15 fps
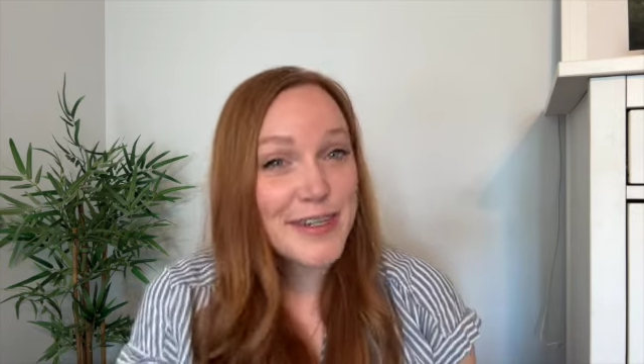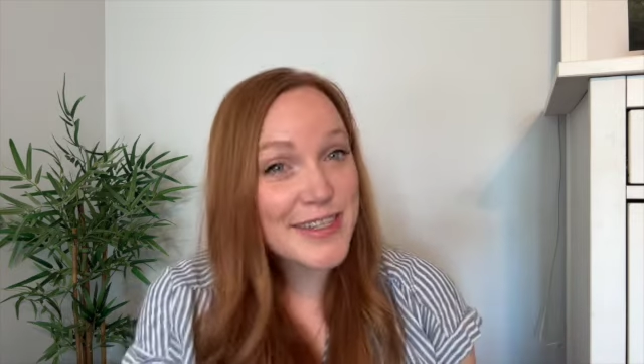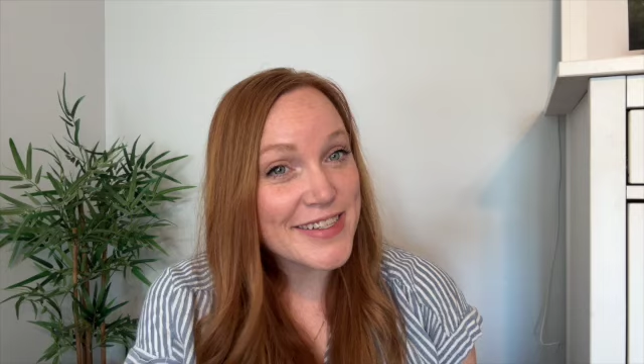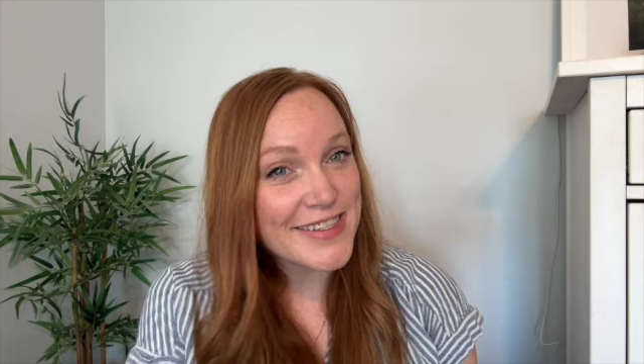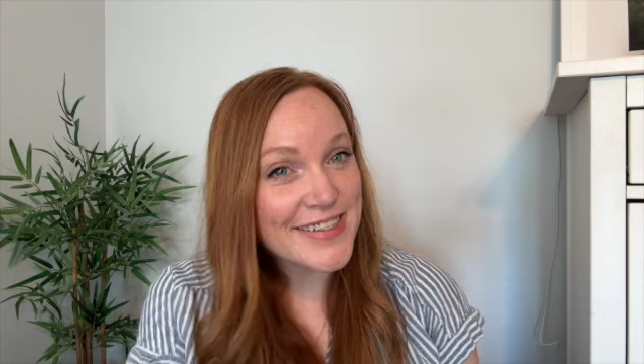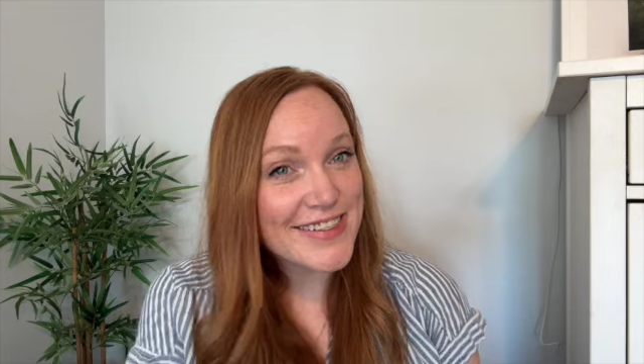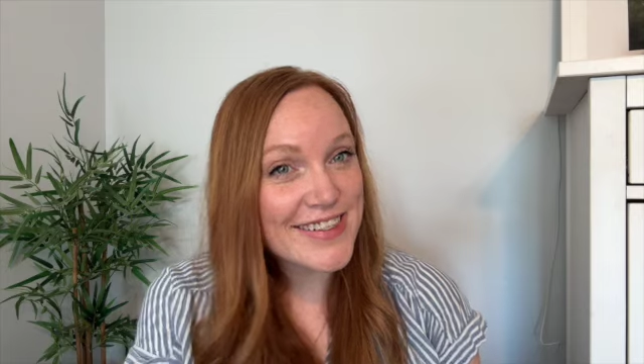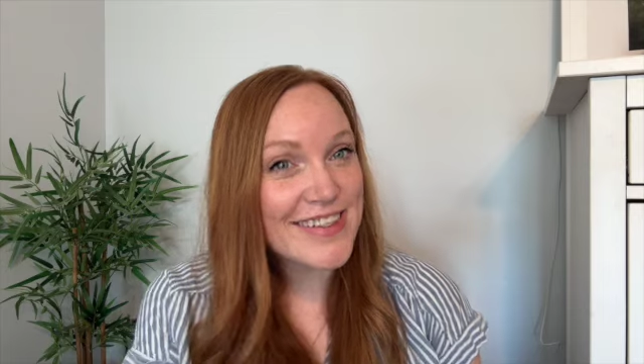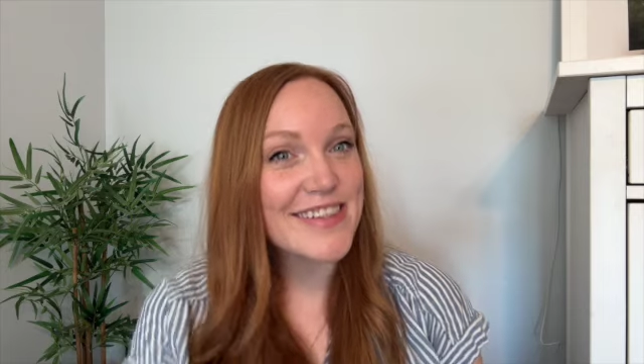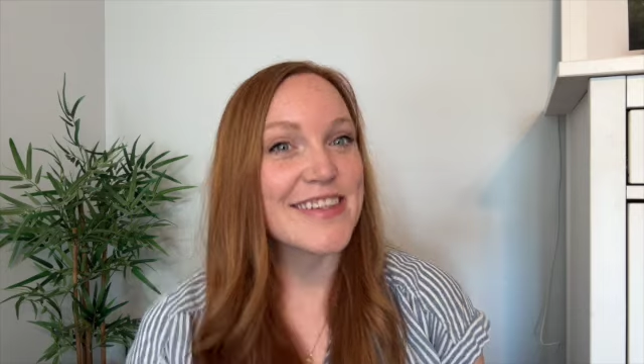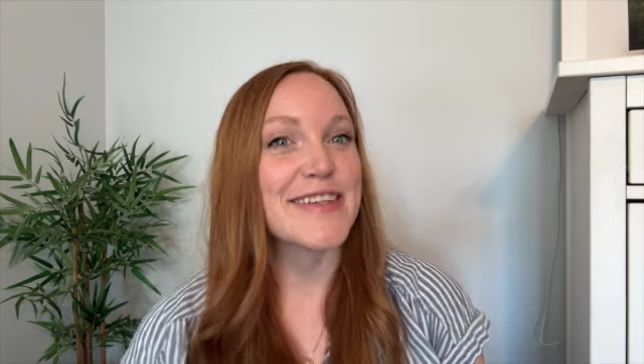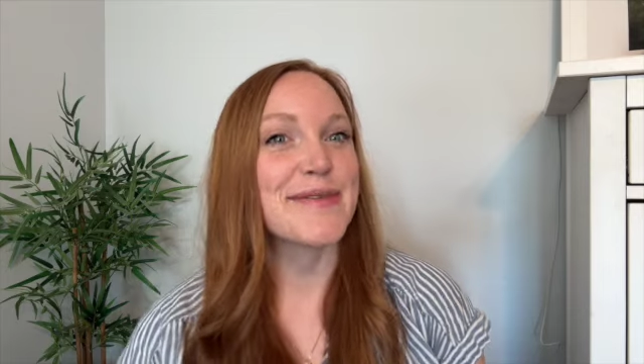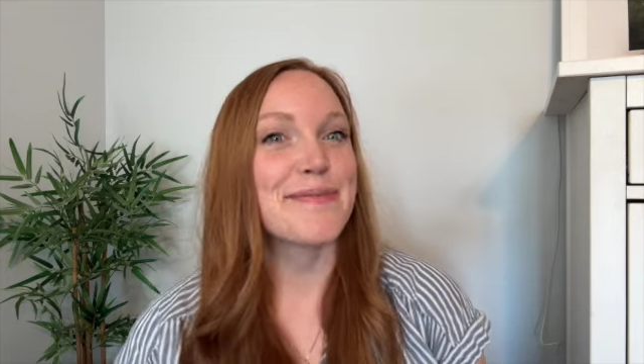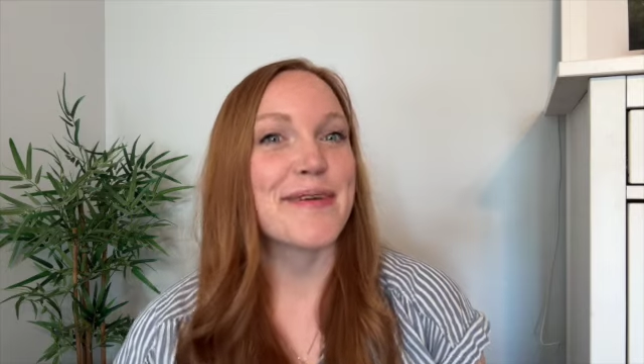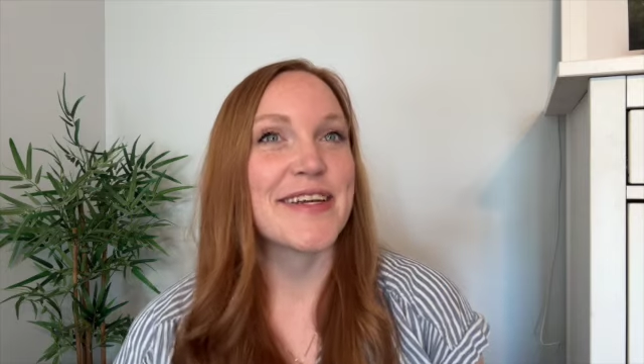assistant to
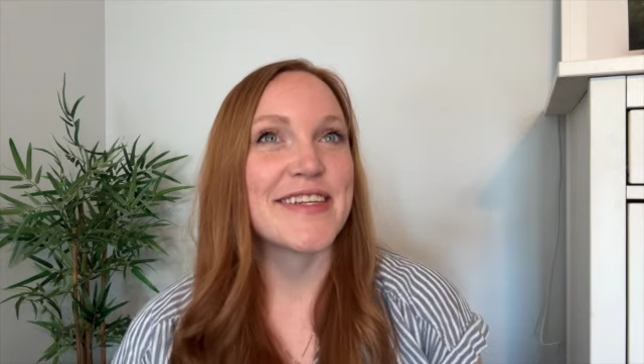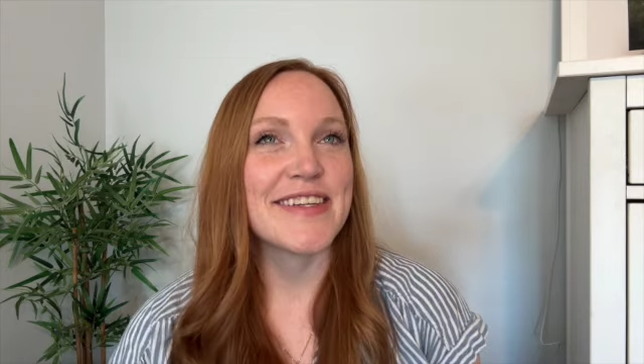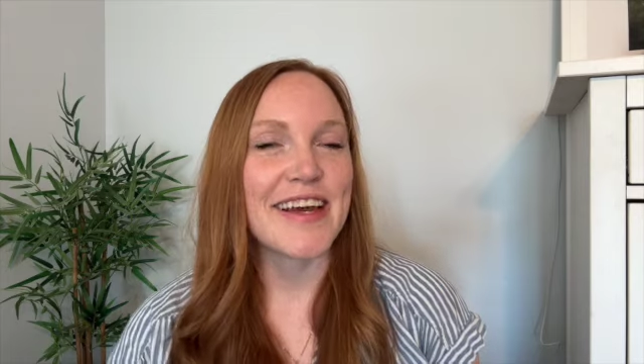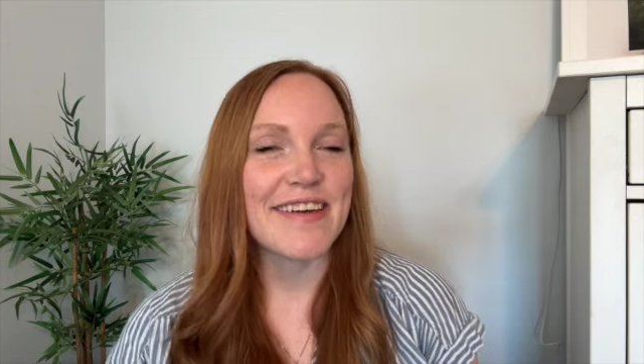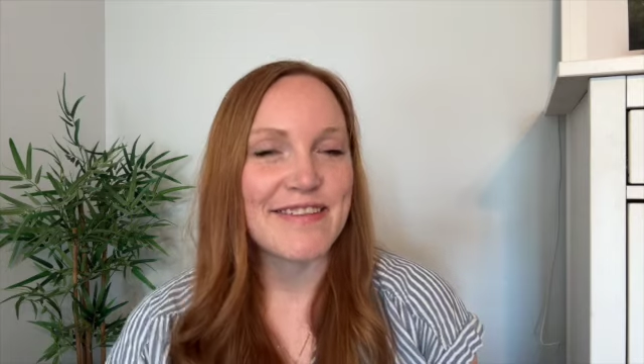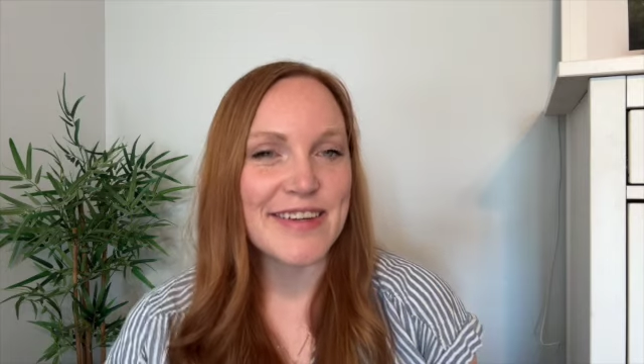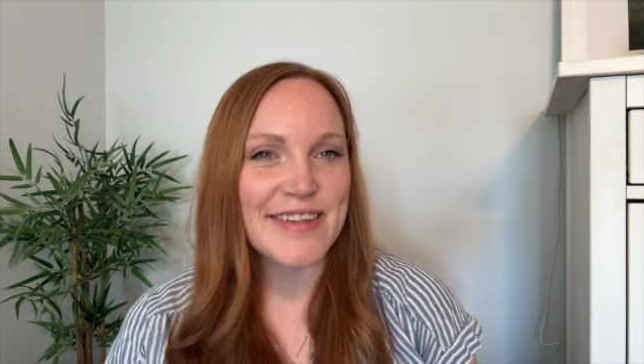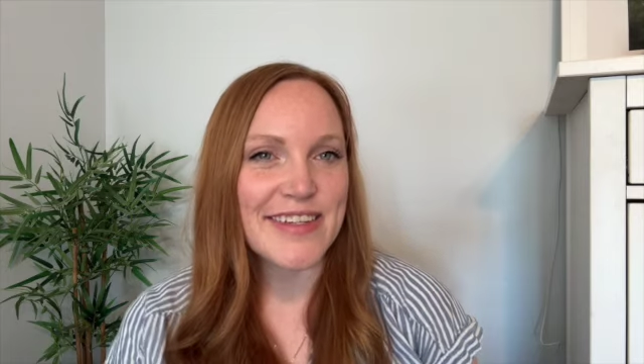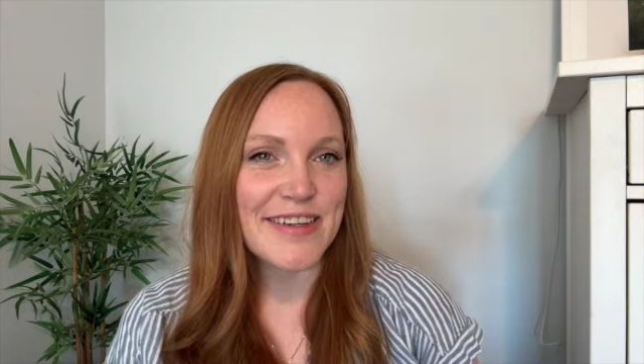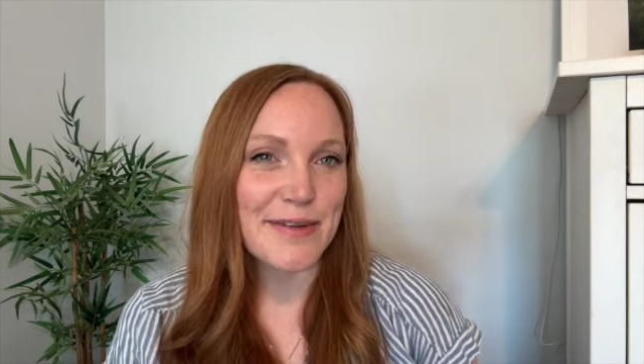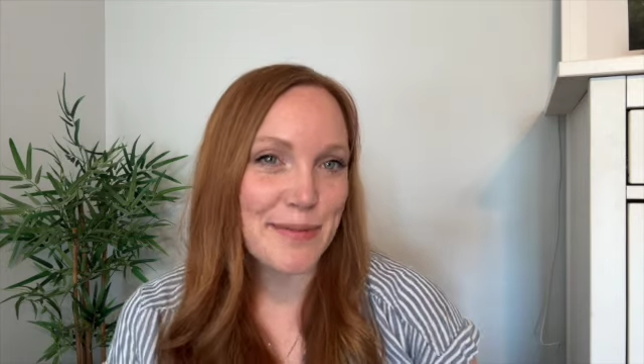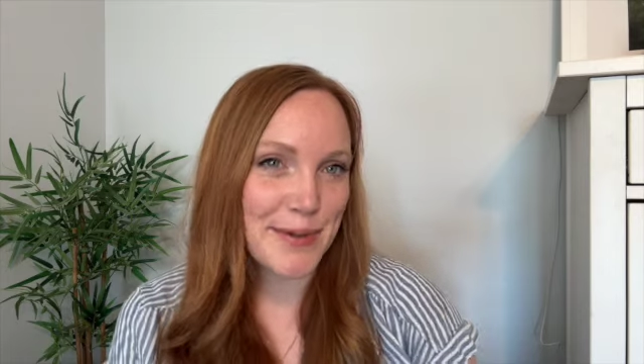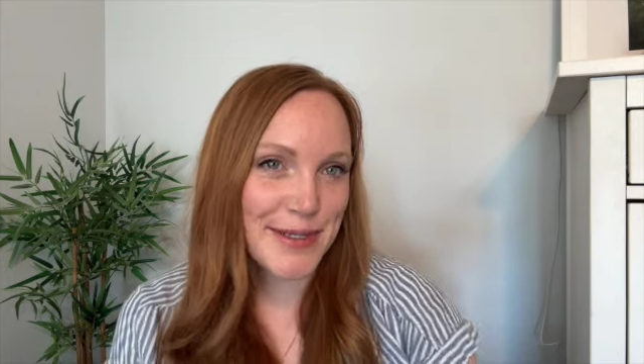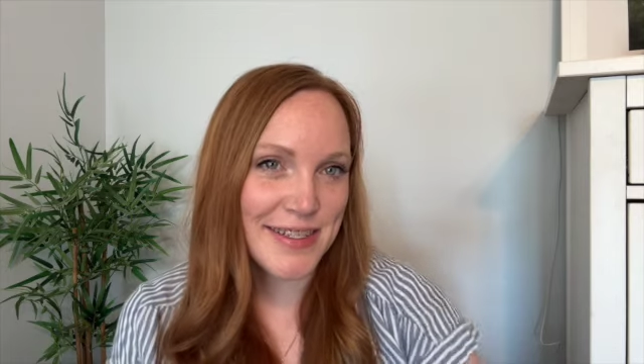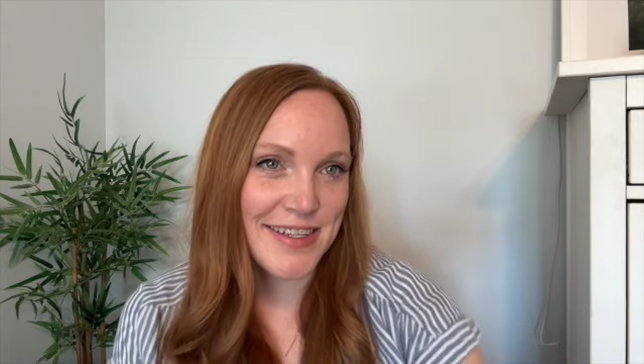explain to every single
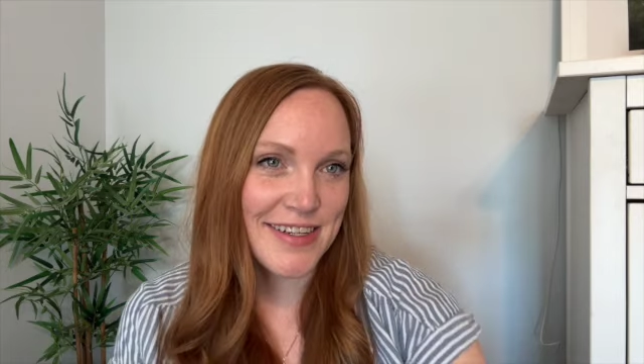person.